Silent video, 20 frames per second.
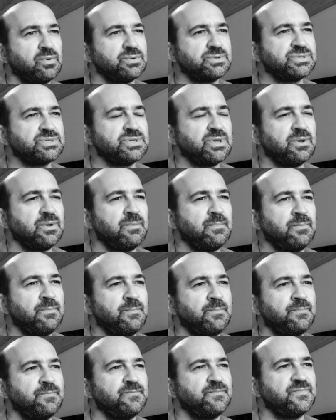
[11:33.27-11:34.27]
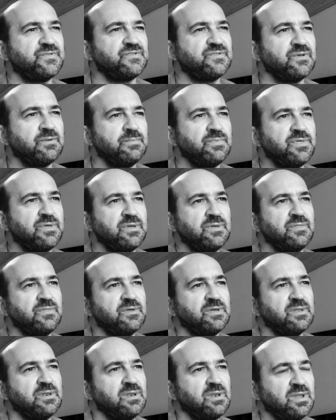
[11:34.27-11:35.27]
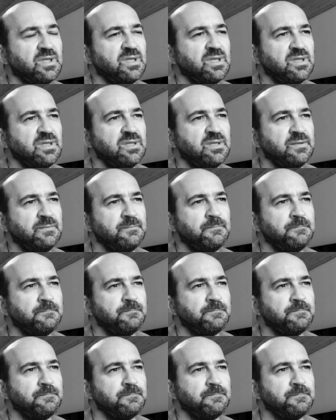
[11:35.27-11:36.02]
something that they